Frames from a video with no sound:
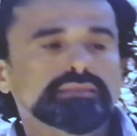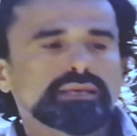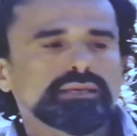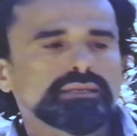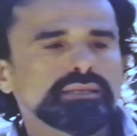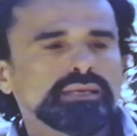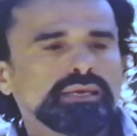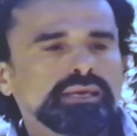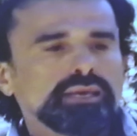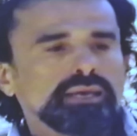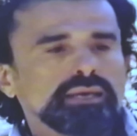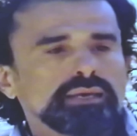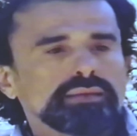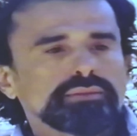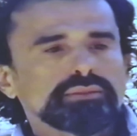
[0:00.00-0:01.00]
And
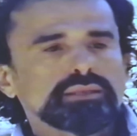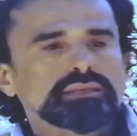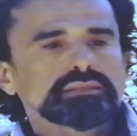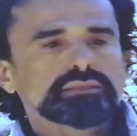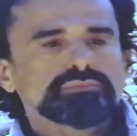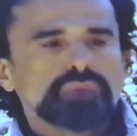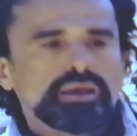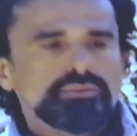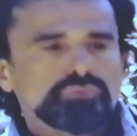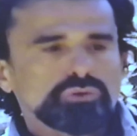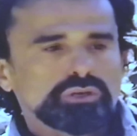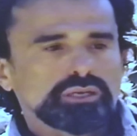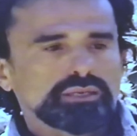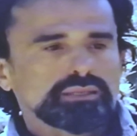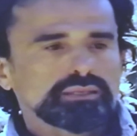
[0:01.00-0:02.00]
this
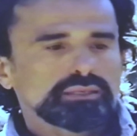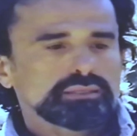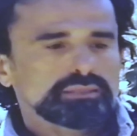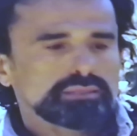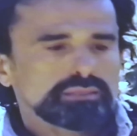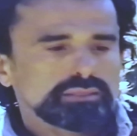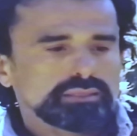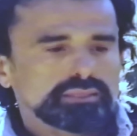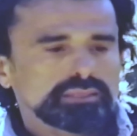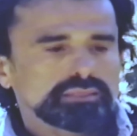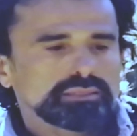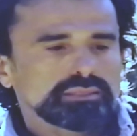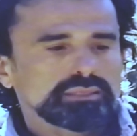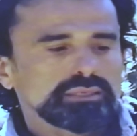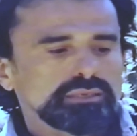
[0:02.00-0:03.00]
memory, this,
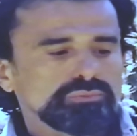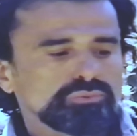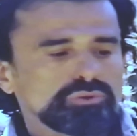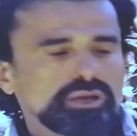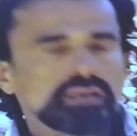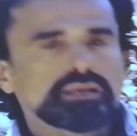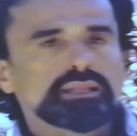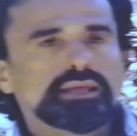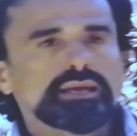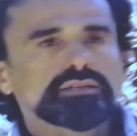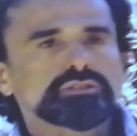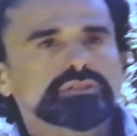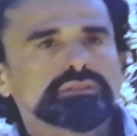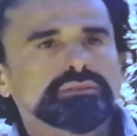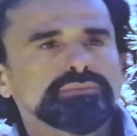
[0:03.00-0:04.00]
this deep
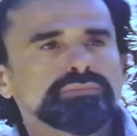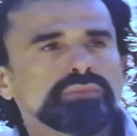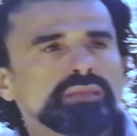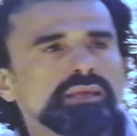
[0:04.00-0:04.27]
recollection,